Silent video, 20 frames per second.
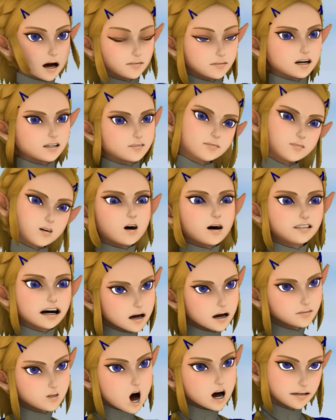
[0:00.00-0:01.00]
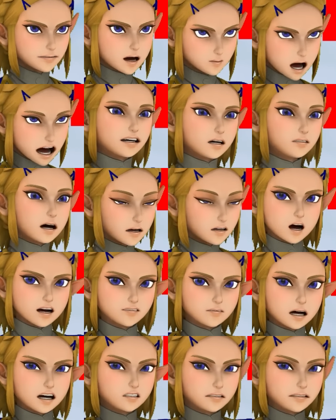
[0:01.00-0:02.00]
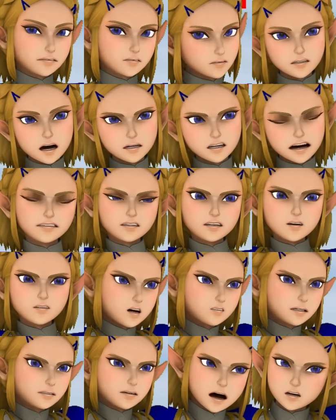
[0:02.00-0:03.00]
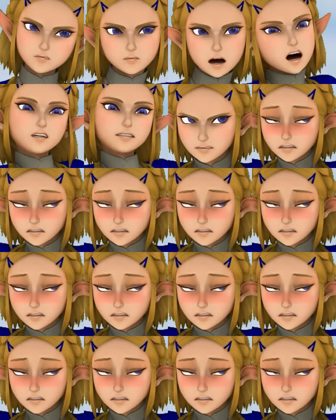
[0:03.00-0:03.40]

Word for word: I'm telling you this right now. If you die, then I die. Alright? So you can't fucking die.